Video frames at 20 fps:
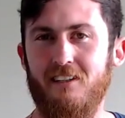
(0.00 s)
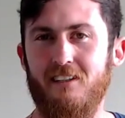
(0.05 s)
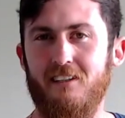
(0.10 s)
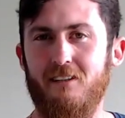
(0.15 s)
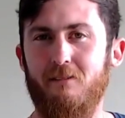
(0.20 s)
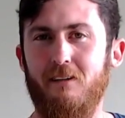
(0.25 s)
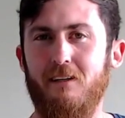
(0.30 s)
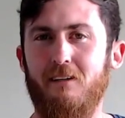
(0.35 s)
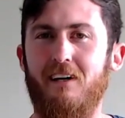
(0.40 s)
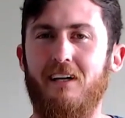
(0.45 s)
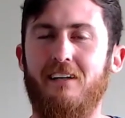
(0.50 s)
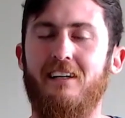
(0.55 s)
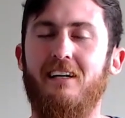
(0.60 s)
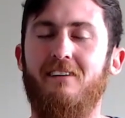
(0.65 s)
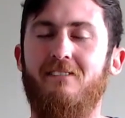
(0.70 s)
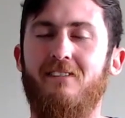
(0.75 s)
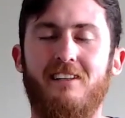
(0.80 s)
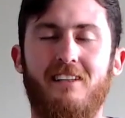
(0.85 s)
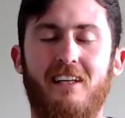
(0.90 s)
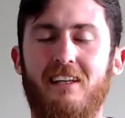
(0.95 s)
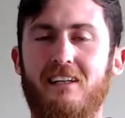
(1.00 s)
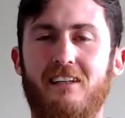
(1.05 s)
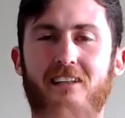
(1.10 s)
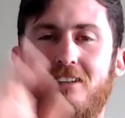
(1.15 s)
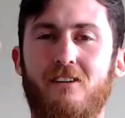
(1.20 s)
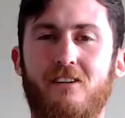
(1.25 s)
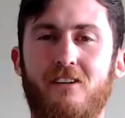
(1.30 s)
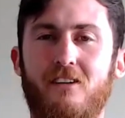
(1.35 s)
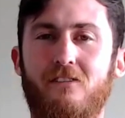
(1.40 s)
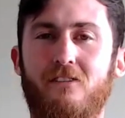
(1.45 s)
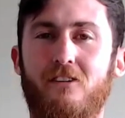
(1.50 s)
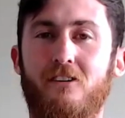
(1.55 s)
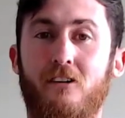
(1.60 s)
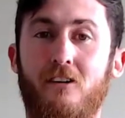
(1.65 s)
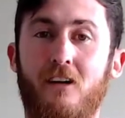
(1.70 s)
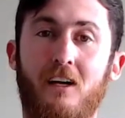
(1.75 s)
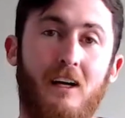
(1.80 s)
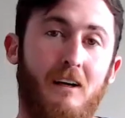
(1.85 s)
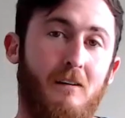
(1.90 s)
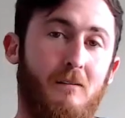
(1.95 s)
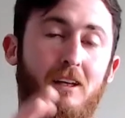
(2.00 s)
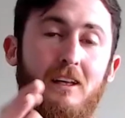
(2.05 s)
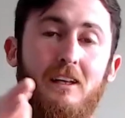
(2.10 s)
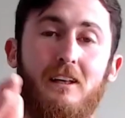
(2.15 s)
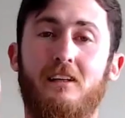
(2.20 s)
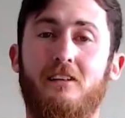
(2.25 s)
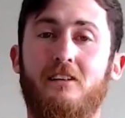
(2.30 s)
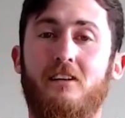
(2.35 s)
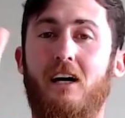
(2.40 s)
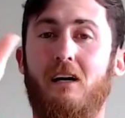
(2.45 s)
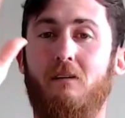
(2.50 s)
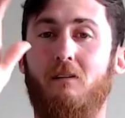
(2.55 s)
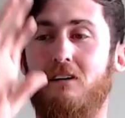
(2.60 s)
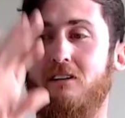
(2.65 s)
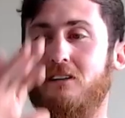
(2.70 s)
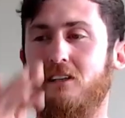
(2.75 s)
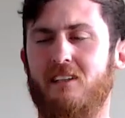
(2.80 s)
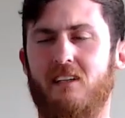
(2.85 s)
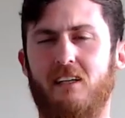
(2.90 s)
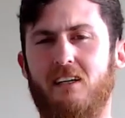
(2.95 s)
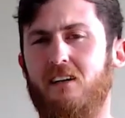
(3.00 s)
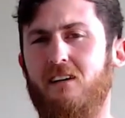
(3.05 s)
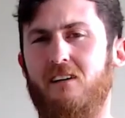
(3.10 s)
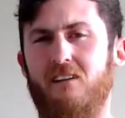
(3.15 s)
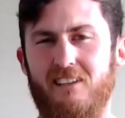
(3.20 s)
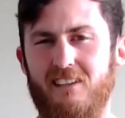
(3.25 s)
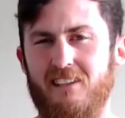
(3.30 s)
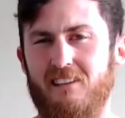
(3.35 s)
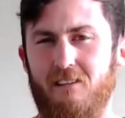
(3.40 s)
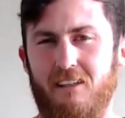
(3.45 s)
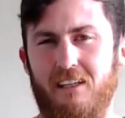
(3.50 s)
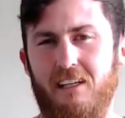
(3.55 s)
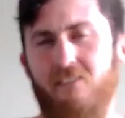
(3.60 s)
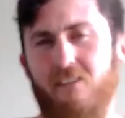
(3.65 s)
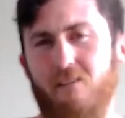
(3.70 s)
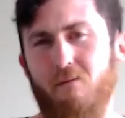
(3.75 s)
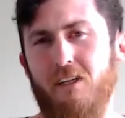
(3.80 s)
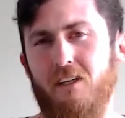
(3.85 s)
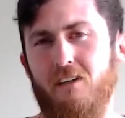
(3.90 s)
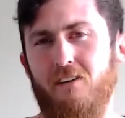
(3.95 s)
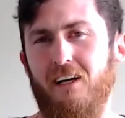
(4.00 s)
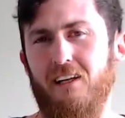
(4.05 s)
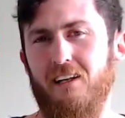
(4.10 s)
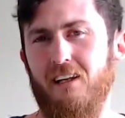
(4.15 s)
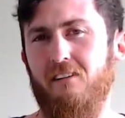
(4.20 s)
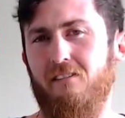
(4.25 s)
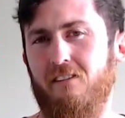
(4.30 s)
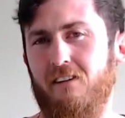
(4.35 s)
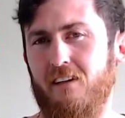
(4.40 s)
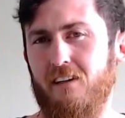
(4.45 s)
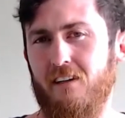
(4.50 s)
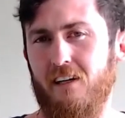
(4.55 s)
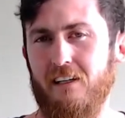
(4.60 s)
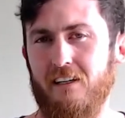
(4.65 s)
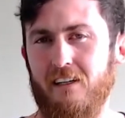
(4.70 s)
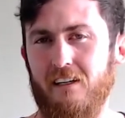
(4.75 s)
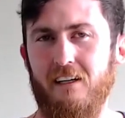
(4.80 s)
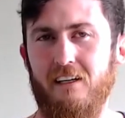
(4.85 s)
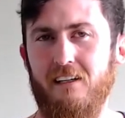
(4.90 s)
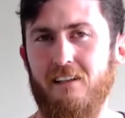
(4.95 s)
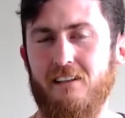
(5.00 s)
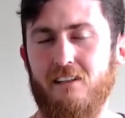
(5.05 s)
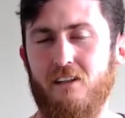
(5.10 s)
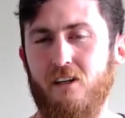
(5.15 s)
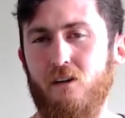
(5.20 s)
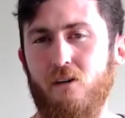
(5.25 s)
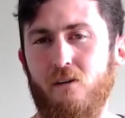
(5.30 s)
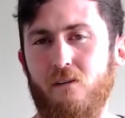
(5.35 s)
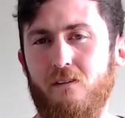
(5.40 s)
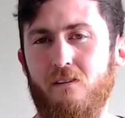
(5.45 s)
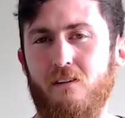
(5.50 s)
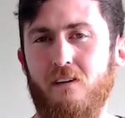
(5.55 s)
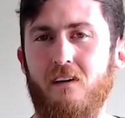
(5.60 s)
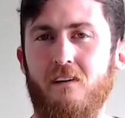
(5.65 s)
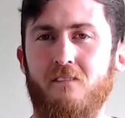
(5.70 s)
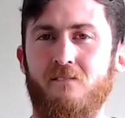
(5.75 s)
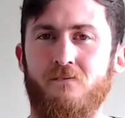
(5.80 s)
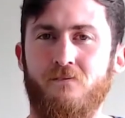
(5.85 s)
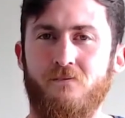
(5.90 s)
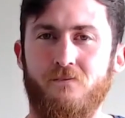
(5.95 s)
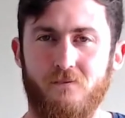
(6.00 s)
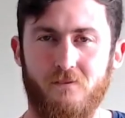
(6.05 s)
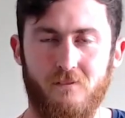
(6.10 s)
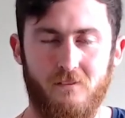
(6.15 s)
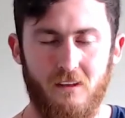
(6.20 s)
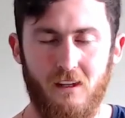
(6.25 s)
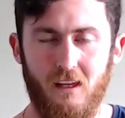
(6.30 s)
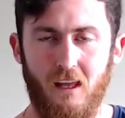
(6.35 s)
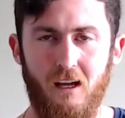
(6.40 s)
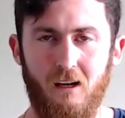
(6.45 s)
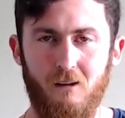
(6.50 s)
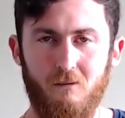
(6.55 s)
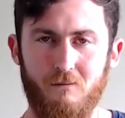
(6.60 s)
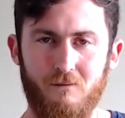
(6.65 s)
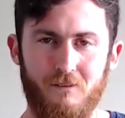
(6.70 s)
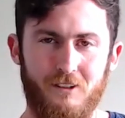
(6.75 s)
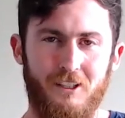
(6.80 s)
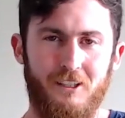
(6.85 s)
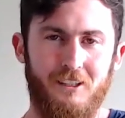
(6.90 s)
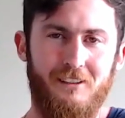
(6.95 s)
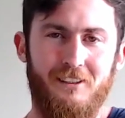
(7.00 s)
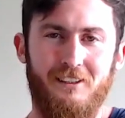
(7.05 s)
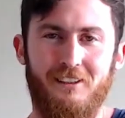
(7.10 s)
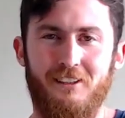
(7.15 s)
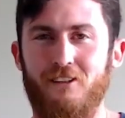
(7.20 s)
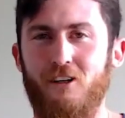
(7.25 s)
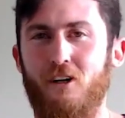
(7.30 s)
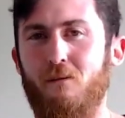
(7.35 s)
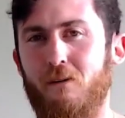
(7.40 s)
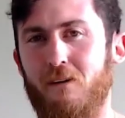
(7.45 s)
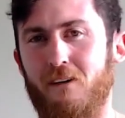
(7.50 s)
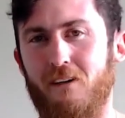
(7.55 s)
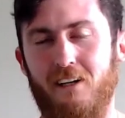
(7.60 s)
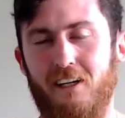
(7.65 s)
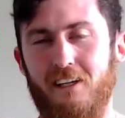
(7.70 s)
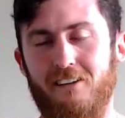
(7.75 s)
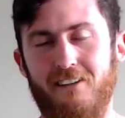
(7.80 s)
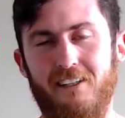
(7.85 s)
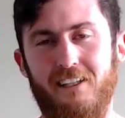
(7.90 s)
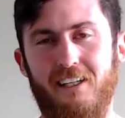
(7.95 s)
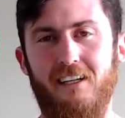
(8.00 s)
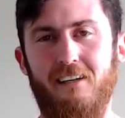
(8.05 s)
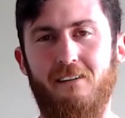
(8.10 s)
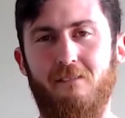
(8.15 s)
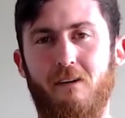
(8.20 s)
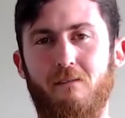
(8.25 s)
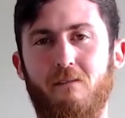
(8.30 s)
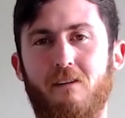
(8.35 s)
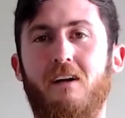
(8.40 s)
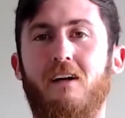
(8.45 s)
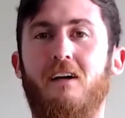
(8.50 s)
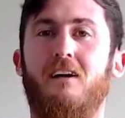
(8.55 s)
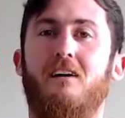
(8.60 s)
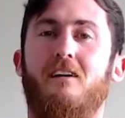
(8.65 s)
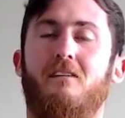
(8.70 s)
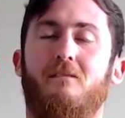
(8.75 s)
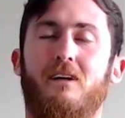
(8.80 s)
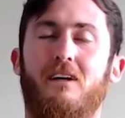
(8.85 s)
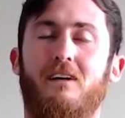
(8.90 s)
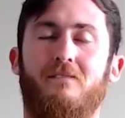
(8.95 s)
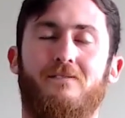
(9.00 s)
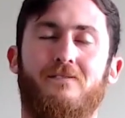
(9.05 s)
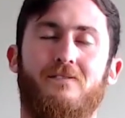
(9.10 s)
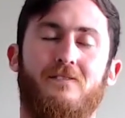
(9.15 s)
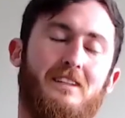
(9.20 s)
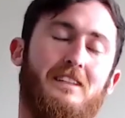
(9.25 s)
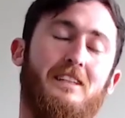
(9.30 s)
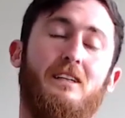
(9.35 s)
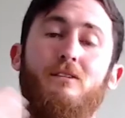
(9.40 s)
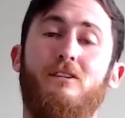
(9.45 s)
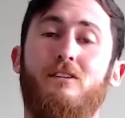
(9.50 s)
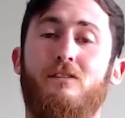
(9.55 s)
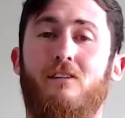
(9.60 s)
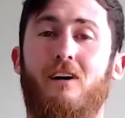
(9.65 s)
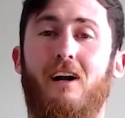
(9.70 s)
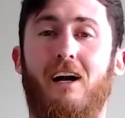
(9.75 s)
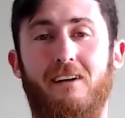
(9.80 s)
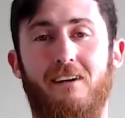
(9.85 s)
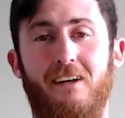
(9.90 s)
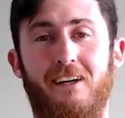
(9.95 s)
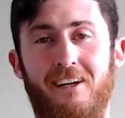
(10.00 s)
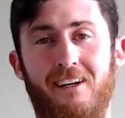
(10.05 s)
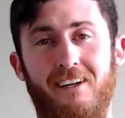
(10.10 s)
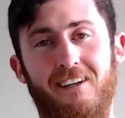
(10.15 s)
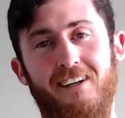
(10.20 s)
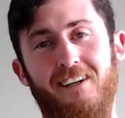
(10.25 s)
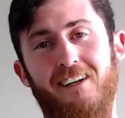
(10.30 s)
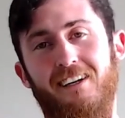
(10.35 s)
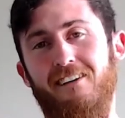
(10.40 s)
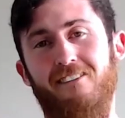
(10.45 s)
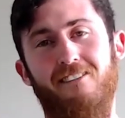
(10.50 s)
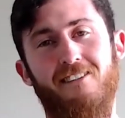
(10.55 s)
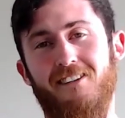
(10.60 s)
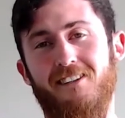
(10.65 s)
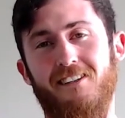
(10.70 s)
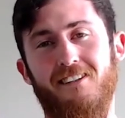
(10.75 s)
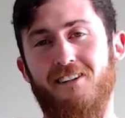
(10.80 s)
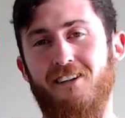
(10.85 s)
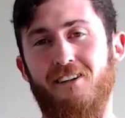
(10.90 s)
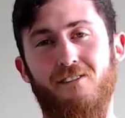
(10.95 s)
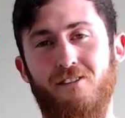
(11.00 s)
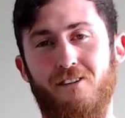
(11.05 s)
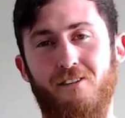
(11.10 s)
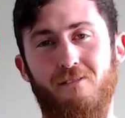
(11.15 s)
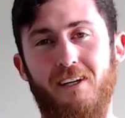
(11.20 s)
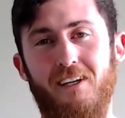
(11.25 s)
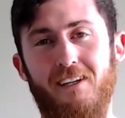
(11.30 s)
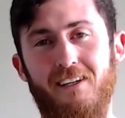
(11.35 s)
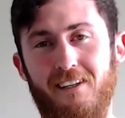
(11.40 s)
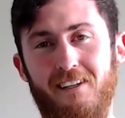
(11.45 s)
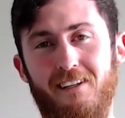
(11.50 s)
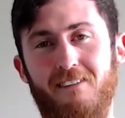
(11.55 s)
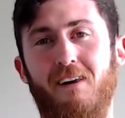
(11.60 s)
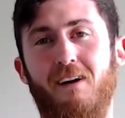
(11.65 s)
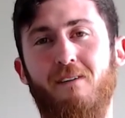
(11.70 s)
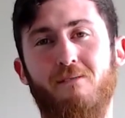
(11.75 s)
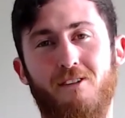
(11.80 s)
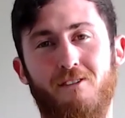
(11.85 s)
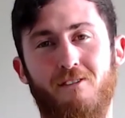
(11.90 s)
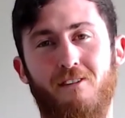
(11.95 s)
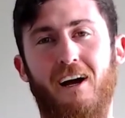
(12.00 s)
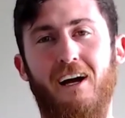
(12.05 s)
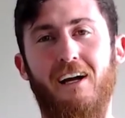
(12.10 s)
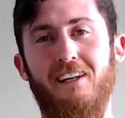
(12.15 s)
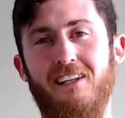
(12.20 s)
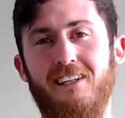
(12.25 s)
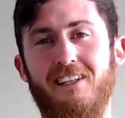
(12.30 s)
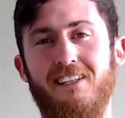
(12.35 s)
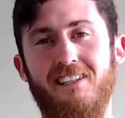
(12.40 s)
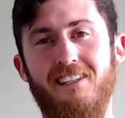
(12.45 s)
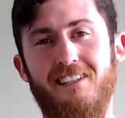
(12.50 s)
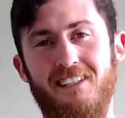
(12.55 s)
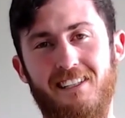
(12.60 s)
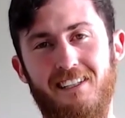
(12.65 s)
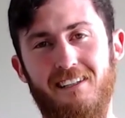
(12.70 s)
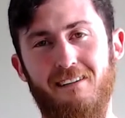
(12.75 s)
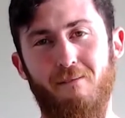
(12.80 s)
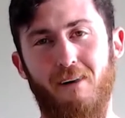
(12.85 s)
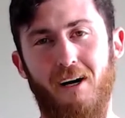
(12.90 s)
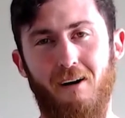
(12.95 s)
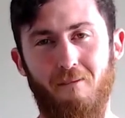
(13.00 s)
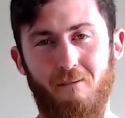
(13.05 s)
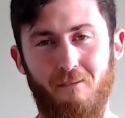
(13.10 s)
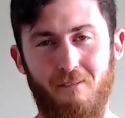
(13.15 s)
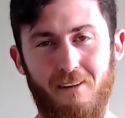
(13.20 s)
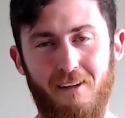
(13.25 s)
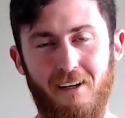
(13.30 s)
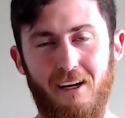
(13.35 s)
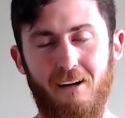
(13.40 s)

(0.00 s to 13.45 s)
You speak about demons, like that's not good for you. But at the time I was just like, oh, it's heavy metal, I love it, like it's cool. You can stop it, I don't care, Mum. But she was right, it wasn't good for me. Your mum's right, listen to your mum.